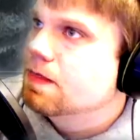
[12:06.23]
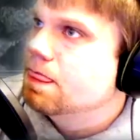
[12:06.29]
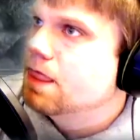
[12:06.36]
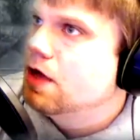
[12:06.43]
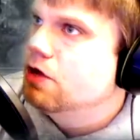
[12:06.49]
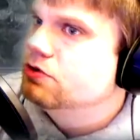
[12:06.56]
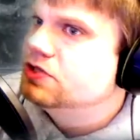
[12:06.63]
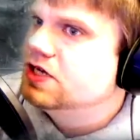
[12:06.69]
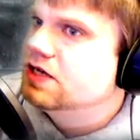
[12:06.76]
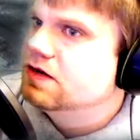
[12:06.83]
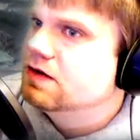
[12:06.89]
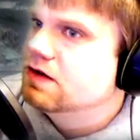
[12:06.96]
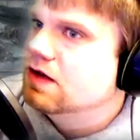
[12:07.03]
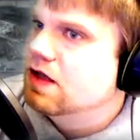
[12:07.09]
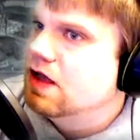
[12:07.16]
Oh shit.
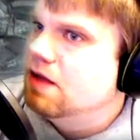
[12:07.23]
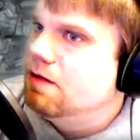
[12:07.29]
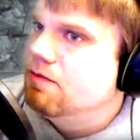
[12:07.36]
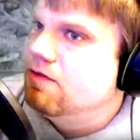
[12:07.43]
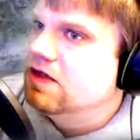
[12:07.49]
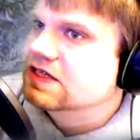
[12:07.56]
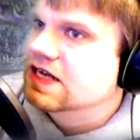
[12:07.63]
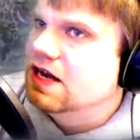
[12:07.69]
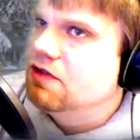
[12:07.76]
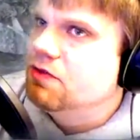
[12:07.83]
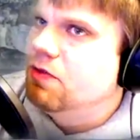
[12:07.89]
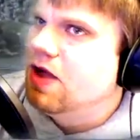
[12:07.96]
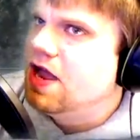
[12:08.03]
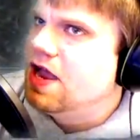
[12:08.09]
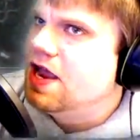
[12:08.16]
Let's get out of the
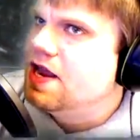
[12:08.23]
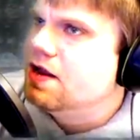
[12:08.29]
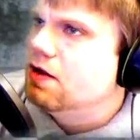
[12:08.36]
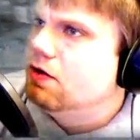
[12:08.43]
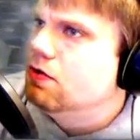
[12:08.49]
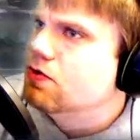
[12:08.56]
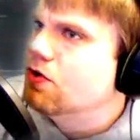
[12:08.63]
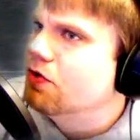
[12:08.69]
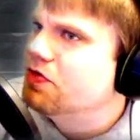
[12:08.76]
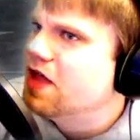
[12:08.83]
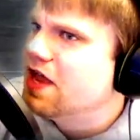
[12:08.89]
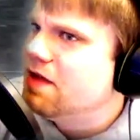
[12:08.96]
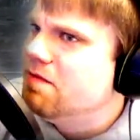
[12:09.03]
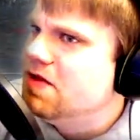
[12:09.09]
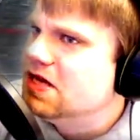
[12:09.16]
way. Oh god,
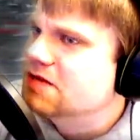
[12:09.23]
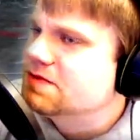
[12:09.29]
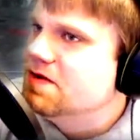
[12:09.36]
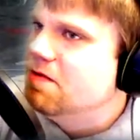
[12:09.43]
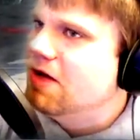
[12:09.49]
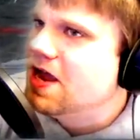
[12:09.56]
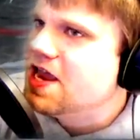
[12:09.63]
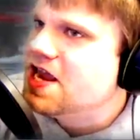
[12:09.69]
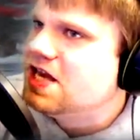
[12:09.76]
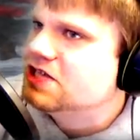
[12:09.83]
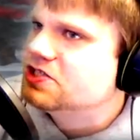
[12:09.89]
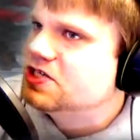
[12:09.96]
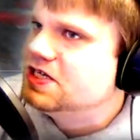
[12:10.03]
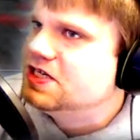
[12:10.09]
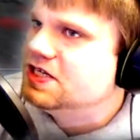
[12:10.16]
that missed me by
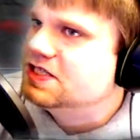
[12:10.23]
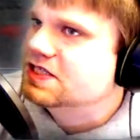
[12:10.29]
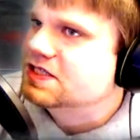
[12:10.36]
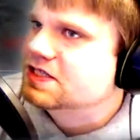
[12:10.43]
inches.